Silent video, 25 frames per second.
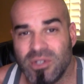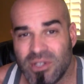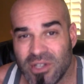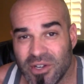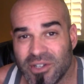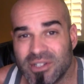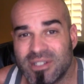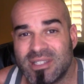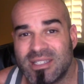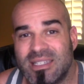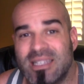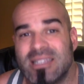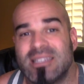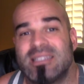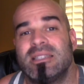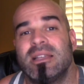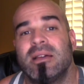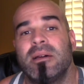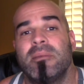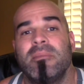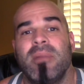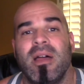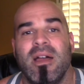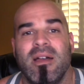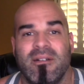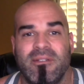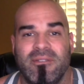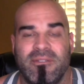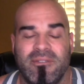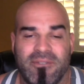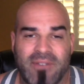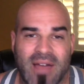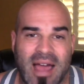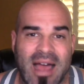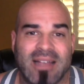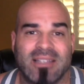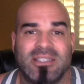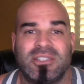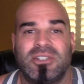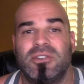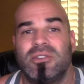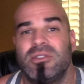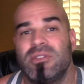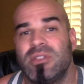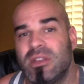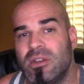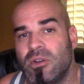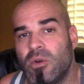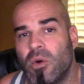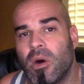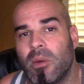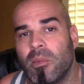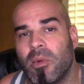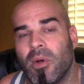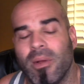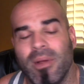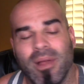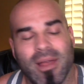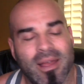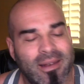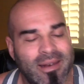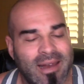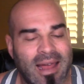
your system faster than normal.